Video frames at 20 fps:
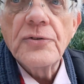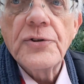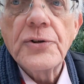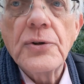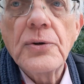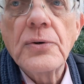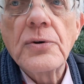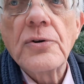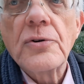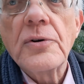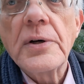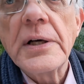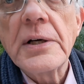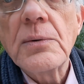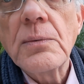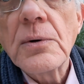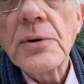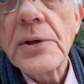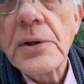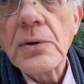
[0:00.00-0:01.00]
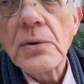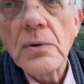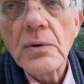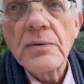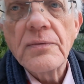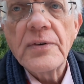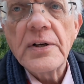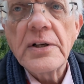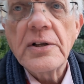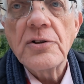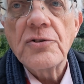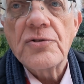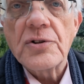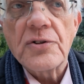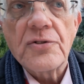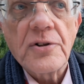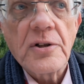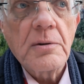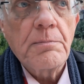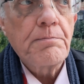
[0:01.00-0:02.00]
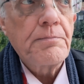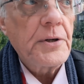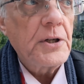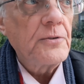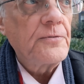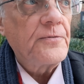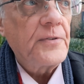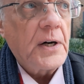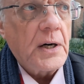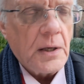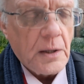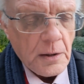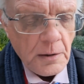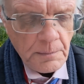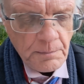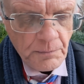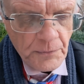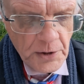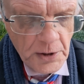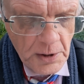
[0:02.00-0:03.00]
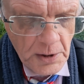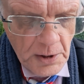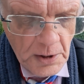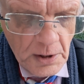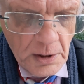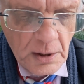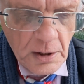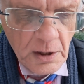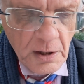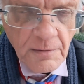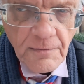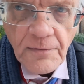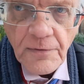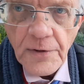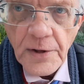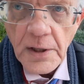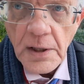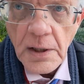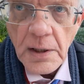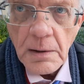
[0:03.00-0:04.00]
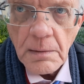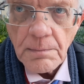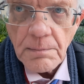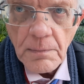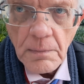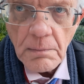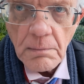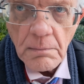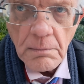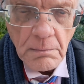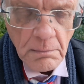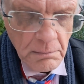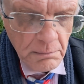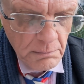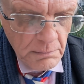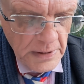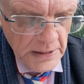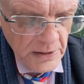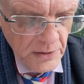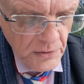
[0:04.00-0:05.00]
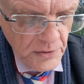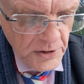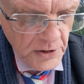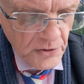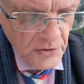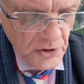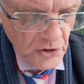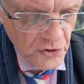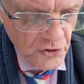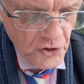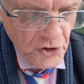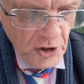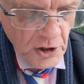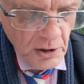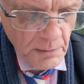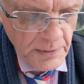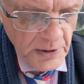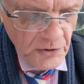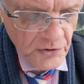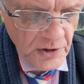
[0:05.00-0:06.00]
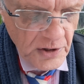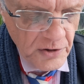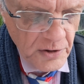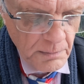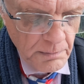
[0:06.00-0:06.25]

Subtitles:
to create what he called, very interesting, a profile of the man who did this job. He said the